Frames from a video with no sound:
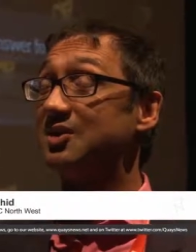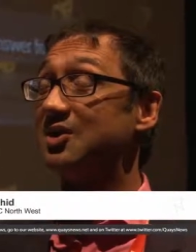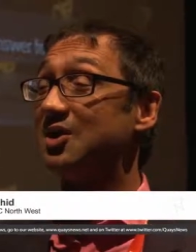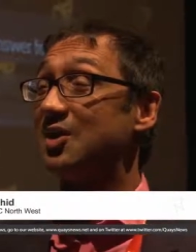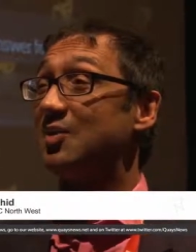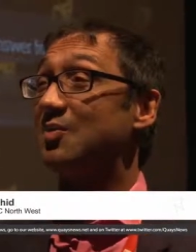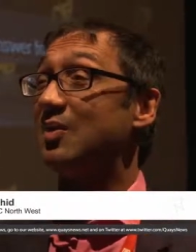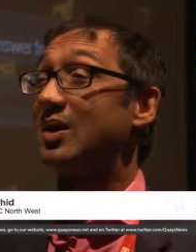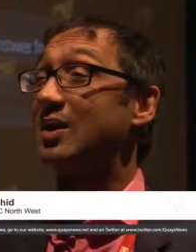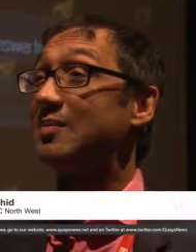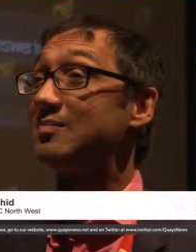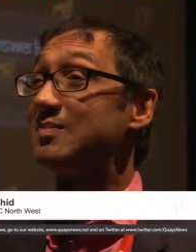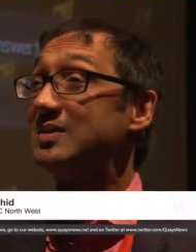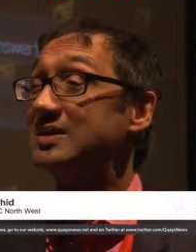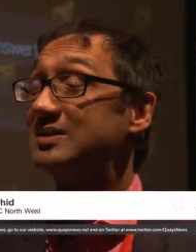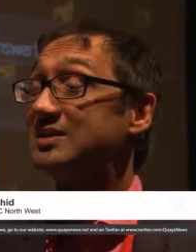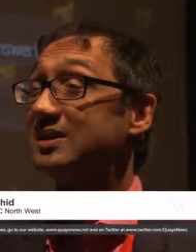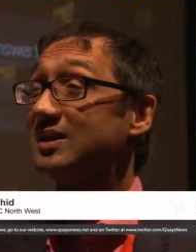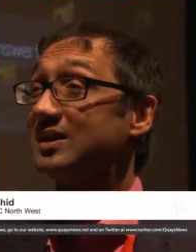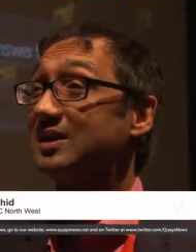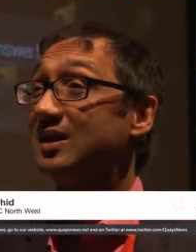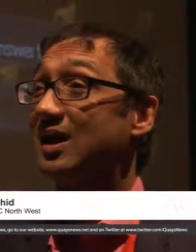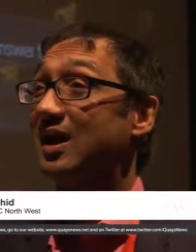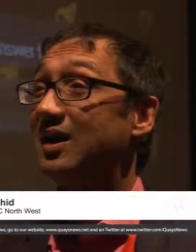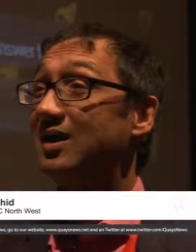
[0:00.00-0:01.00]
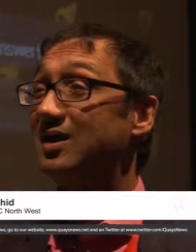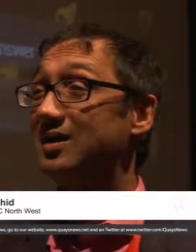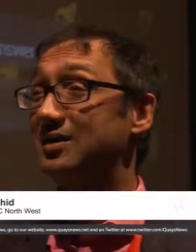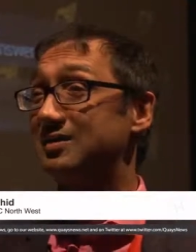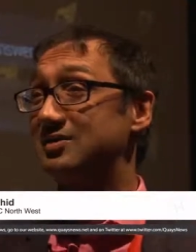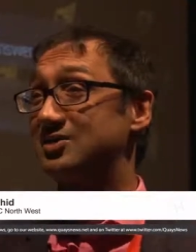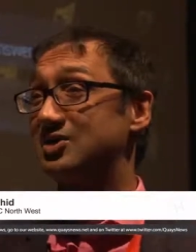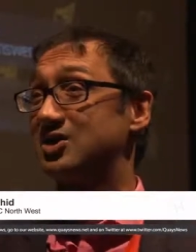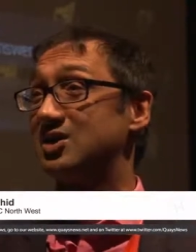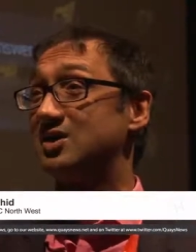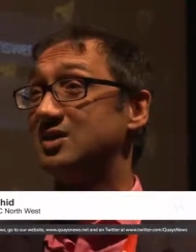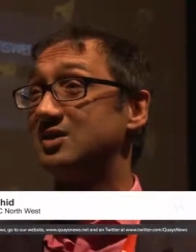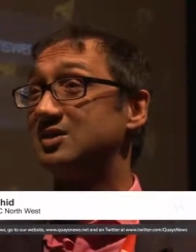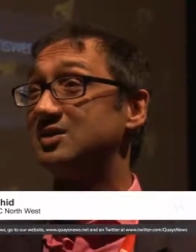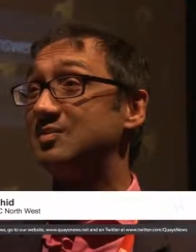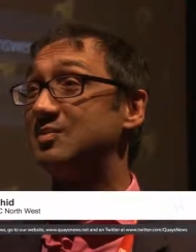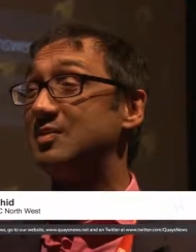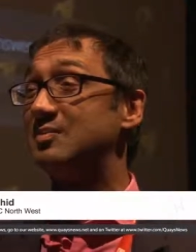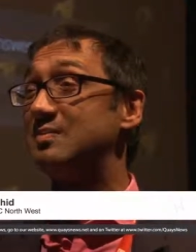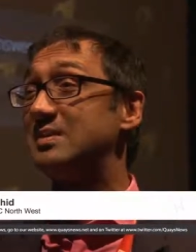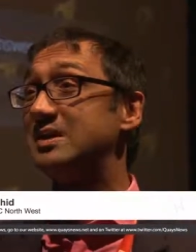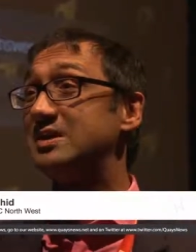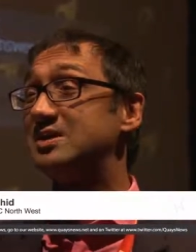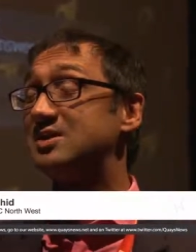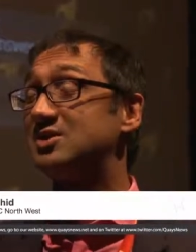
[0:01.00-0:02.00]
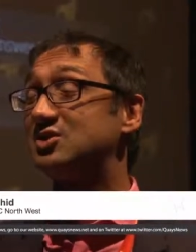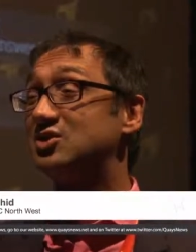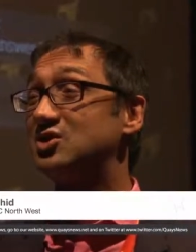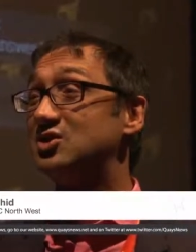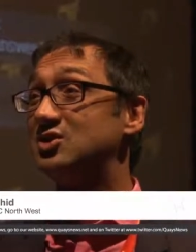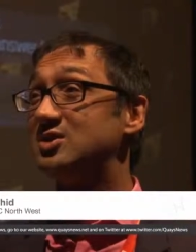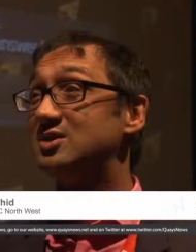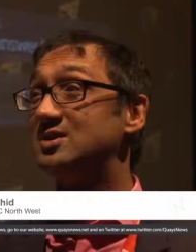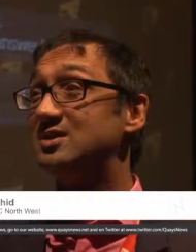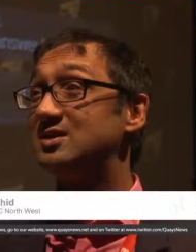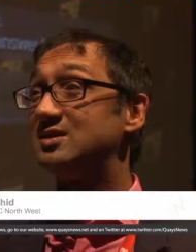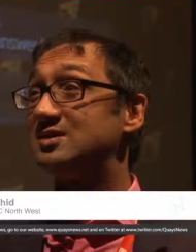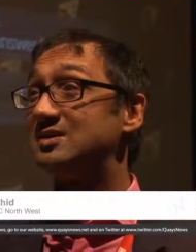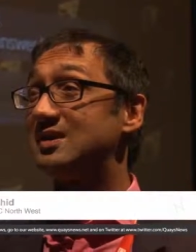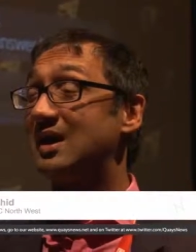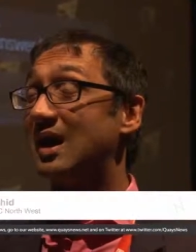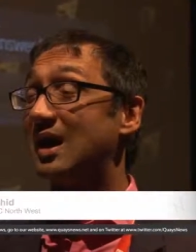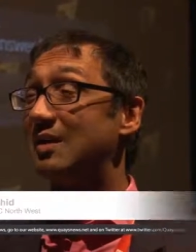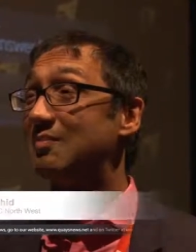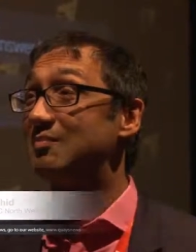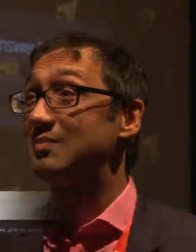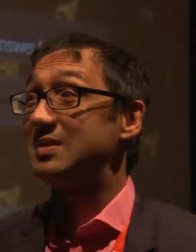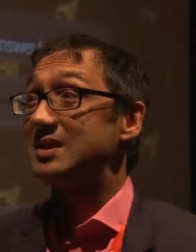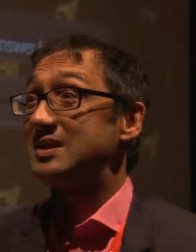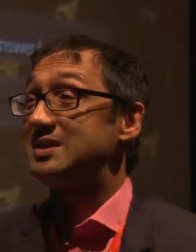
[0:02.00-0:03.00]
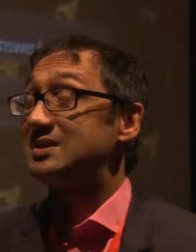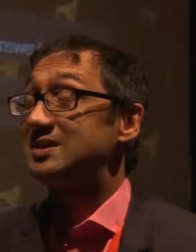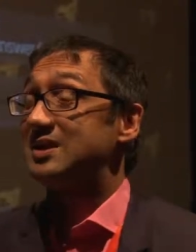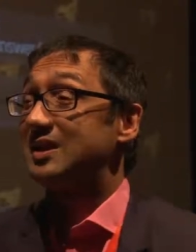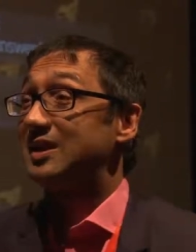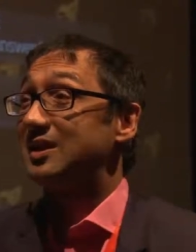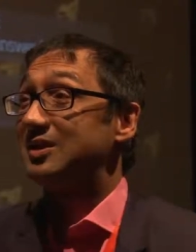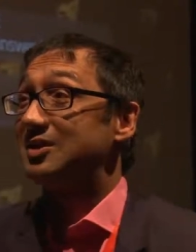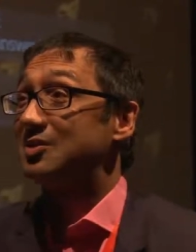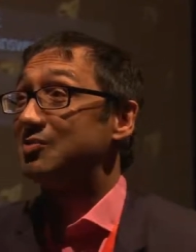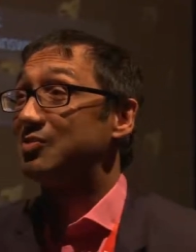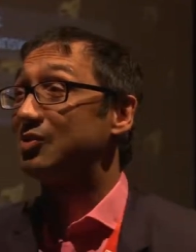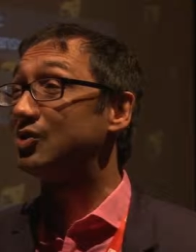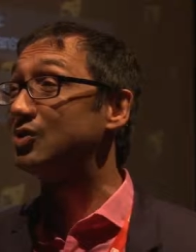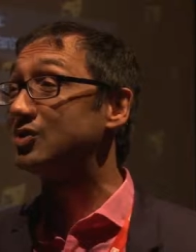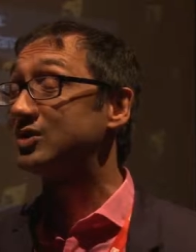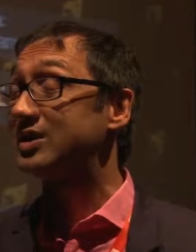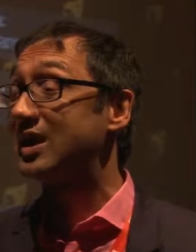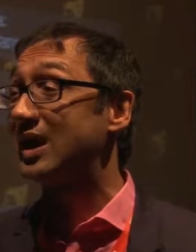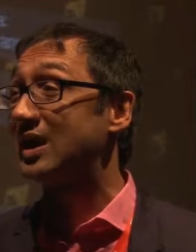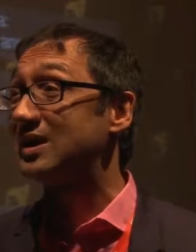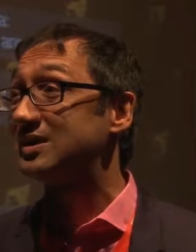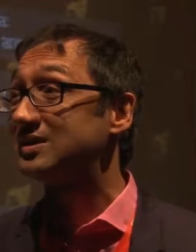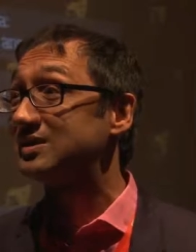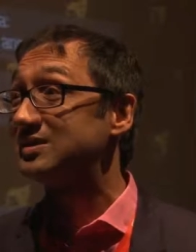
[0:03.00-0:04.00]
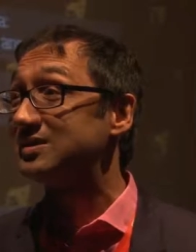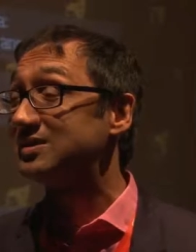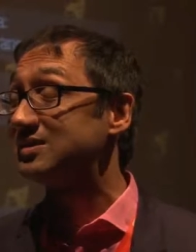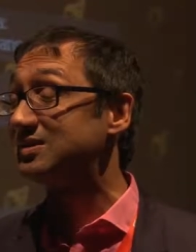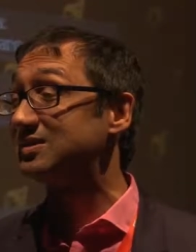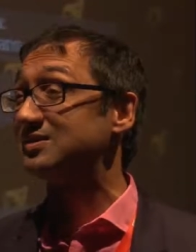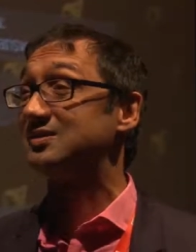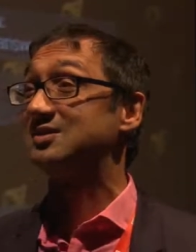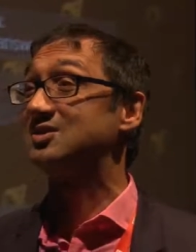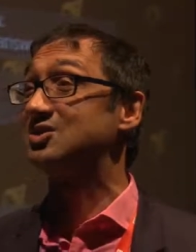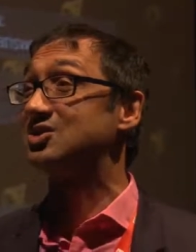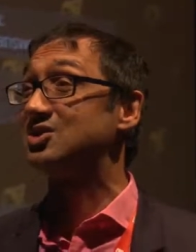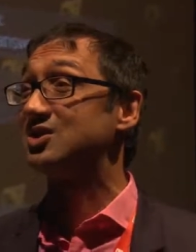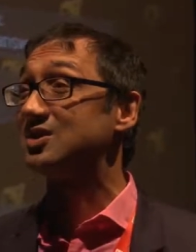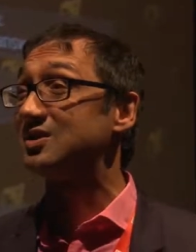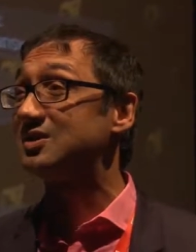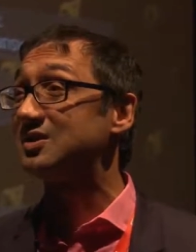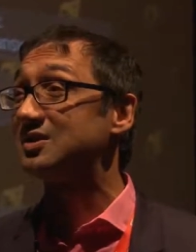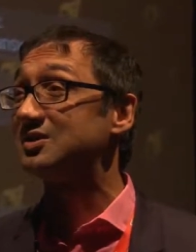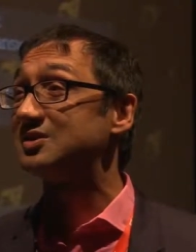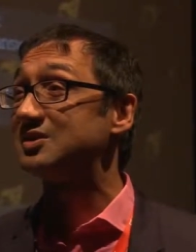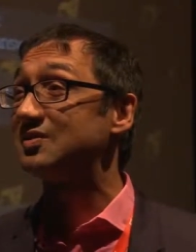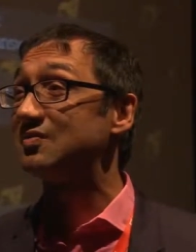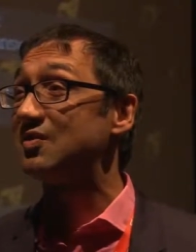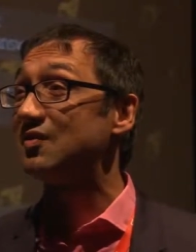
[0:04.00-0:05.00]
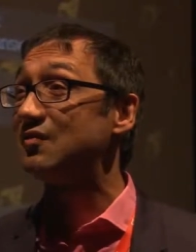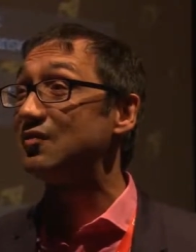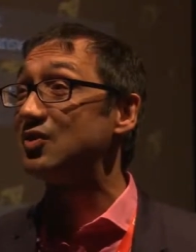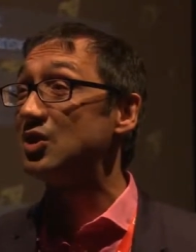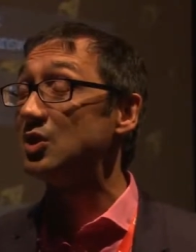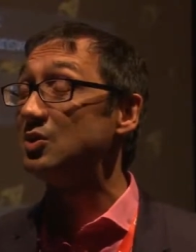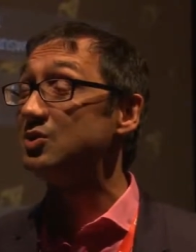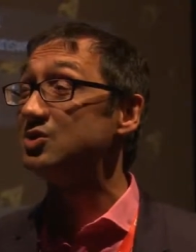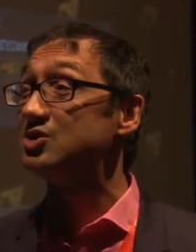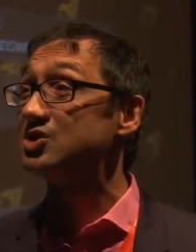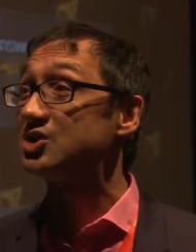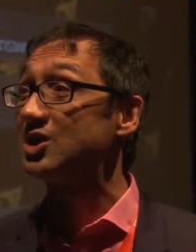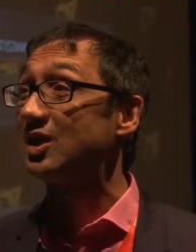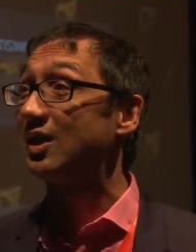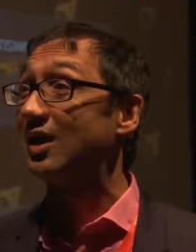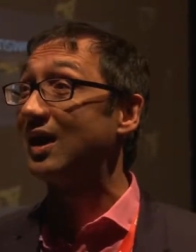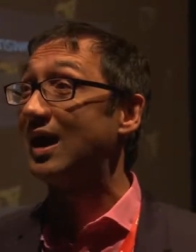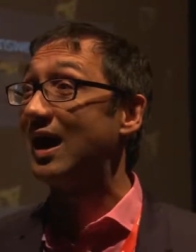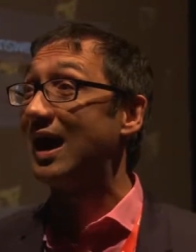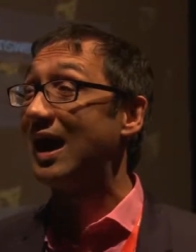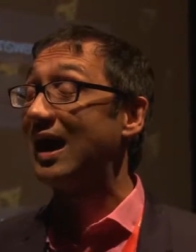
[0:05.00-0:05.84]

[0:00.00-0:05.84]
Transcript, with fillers: you know, when I'm meeting uh, journalism and media students, I'm meeting the broadcasters and journalists of the future,